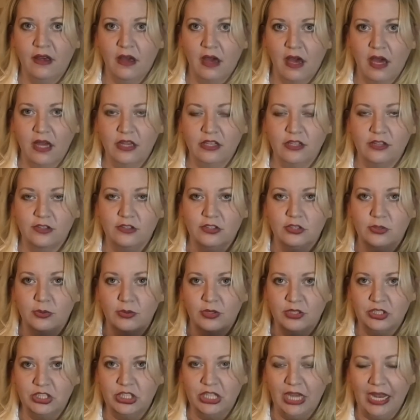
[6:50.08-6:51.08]

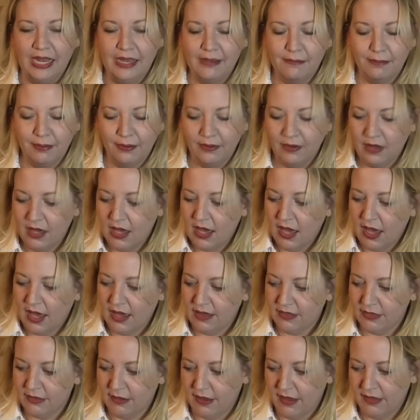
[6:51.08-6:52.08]
unusual shape,
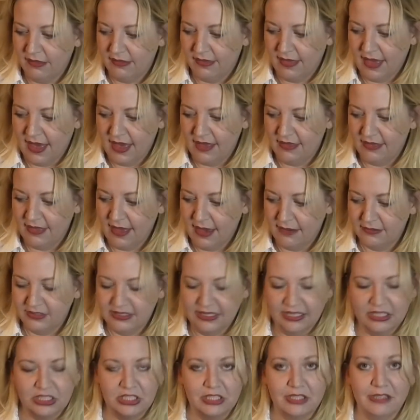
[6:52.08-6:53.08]
I thought that
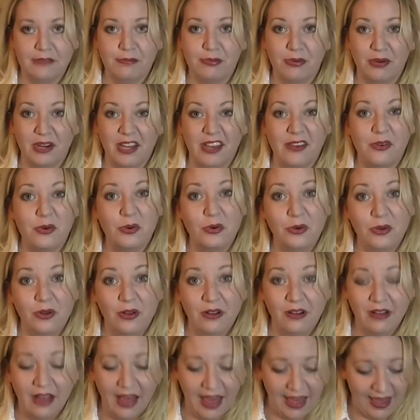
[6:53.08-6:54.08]
was actually pretty
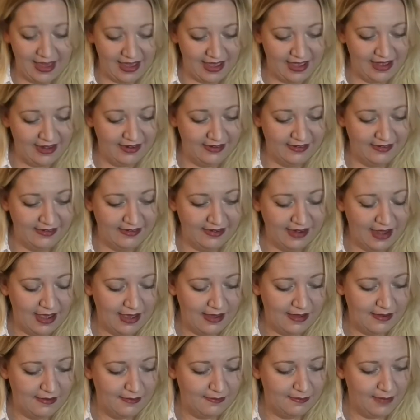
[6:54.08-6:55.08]
cool, and
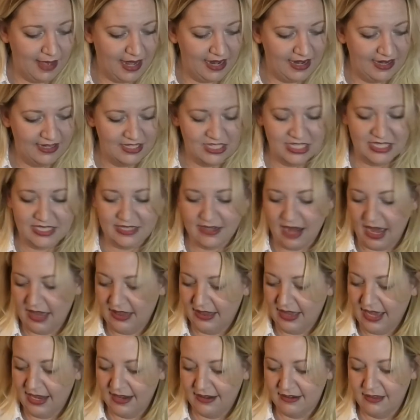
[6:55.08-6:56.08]
I
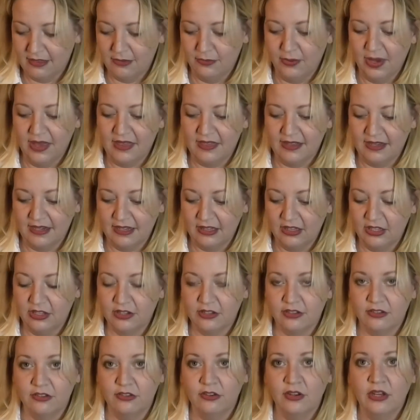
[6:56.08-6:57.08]
liked the way that it
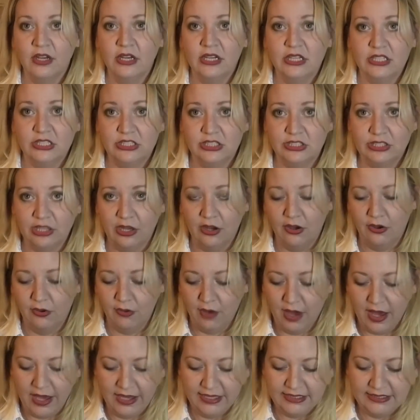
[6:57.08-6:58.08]
looked.
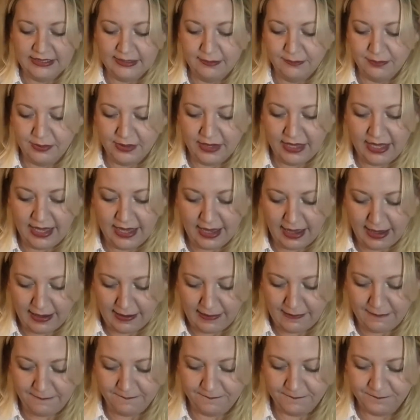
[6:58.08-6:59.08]
So I simply
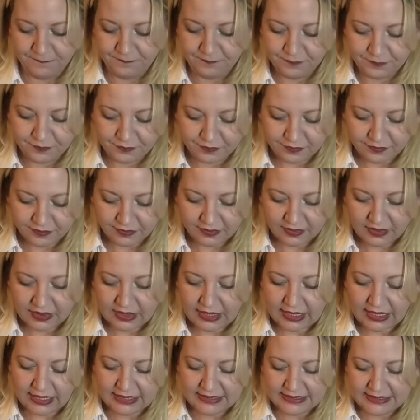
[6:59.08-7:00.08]

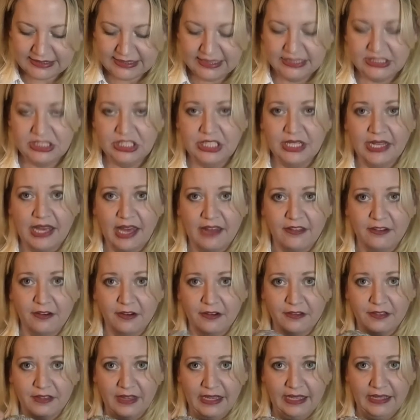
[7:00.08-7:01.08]
stitched
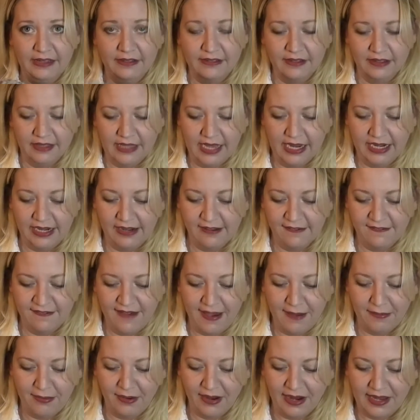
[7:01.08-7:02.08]
together the lining
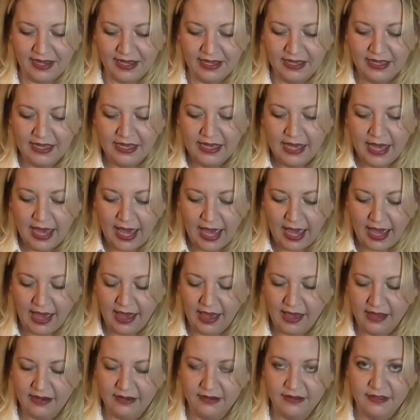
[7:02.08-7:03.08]
fabric
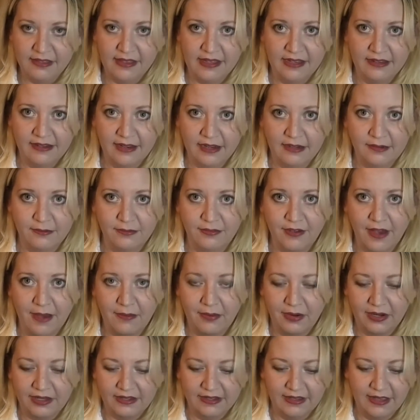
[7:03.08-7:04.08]
and the denim
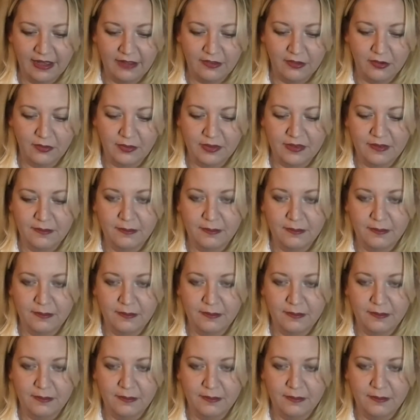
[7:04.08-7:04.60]
fabric together with a